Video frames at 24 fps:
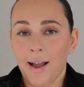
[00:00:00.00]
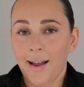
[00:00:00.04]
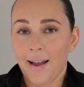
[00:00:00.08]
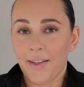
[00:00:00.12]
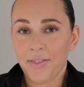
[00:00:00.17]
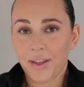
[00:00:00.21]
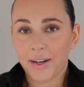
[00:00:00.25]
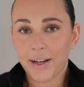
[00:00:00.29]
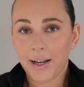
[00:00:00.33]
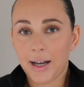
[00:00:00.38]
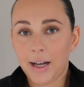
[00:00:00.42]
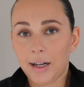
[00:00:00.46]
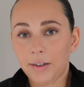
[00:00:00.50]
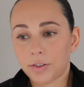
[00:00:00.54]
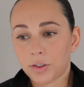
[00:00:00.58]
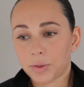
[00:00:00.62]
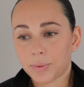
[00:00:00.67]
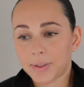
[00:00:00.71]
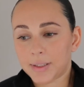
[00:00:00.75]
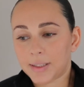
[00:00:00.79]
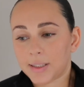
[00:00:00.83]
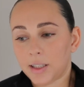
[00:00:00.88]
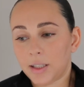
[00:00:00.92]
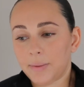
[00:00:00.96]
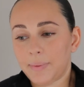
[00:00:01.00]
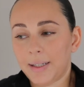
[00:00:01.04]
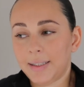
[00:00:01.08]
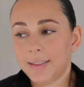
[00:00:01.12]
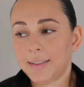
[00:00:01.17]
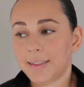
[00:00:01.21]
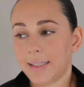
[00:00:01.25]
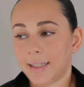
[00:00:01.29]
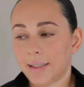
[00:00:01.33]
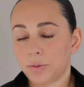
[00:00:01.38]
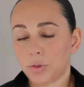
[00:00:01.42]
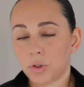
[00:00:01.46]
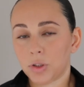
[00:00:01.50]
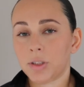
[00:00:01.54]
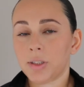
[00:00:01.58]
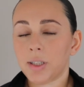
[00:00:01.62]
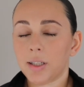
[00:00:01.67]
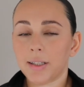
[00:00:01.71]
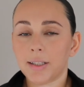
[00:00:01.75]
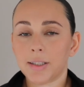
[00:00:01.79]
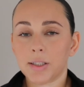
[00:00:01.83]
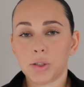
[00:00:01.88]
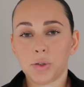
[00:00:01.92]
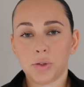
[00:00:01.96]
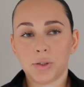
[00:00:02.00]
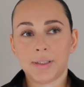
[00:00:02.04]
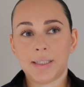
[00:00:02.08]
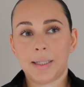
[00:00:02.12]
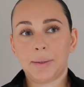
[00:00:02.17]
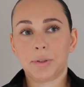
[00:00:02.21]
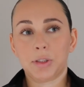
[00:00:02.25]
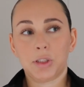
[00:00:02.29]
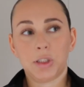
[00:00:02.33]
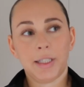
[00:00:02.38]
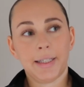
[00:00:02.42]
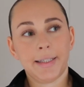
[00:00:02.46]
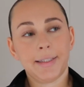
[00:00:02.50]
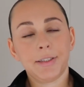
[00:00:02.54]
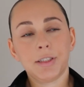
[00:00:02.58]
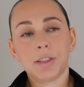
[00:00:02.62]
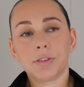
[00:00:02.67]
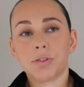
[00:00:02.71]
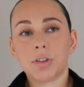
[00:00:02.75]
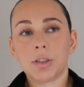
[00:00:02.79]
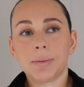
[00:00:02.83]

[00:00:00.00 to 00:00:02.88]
And then afterwards I went down just to like suss out the changing